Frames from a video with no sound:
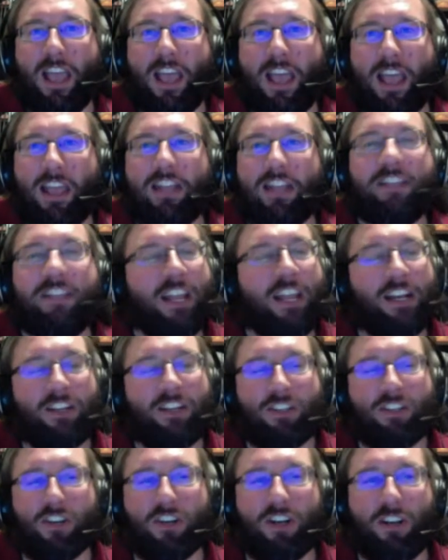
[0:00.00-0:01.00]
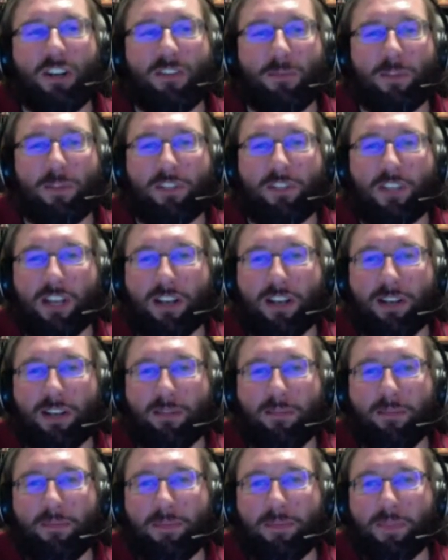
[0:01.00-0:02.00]
intent, certainly from the title,
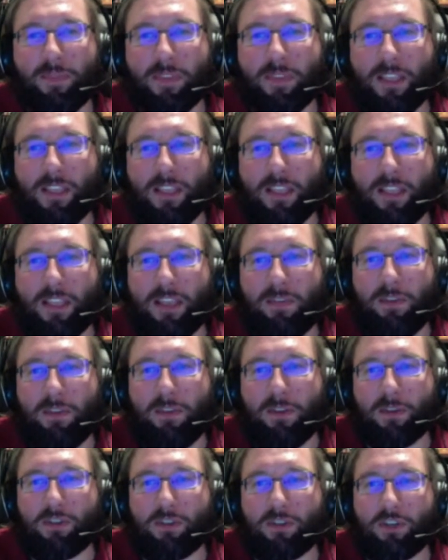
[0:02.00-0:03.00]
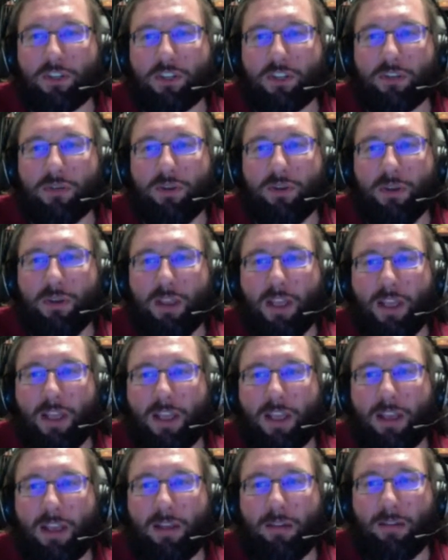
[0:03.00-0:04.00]
if you know certain
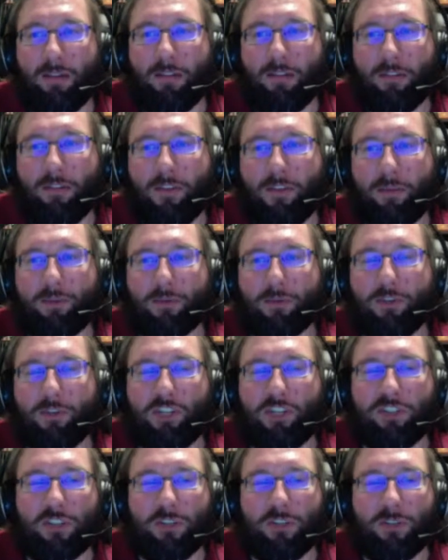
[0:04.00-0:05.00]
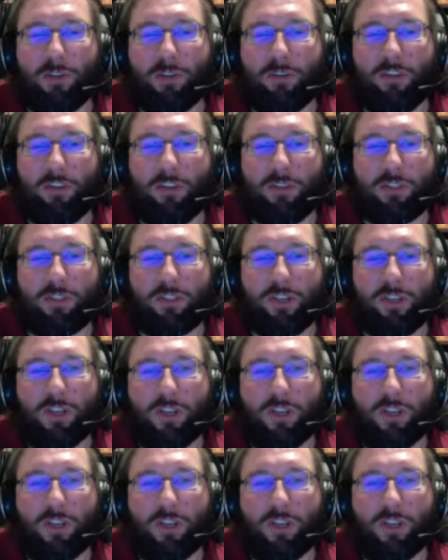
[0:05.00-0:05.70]
famous quotations that Lovecraft used.